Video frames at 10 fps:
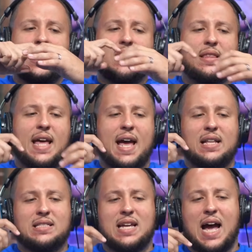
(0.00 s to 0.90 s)

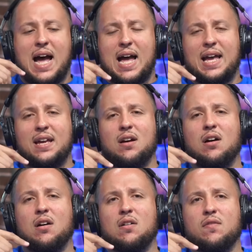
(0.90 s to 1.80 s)
that tie
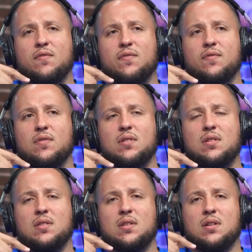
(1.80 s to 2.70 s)
of
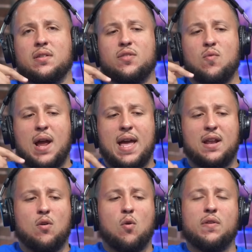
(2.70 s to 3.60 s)
the
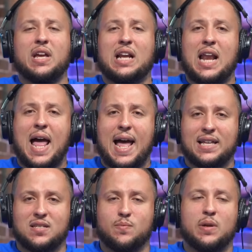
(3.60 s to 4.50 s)
thread or the
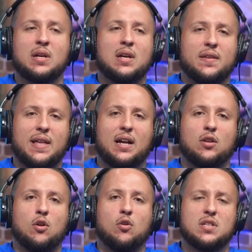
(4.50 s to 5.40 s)
clasp that
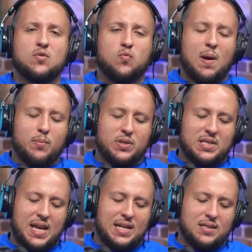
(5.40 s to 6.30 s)
closes
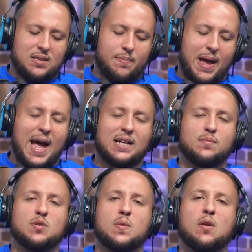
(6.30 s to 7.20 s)
represents the pact
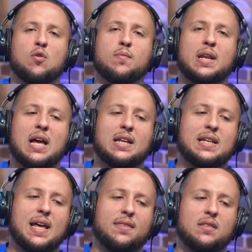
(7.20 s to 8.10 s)
between Orunmila and
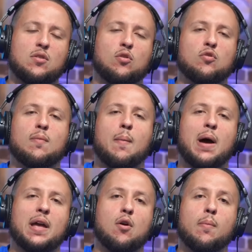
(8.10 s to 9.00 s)
Death in the Odu
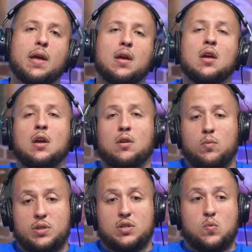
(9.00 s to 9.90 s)
Baba Ifa,
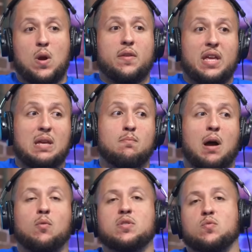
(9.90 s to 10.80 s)
which is where the
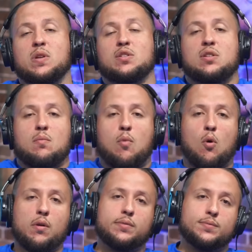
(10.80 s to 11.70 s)
Iba was originally born.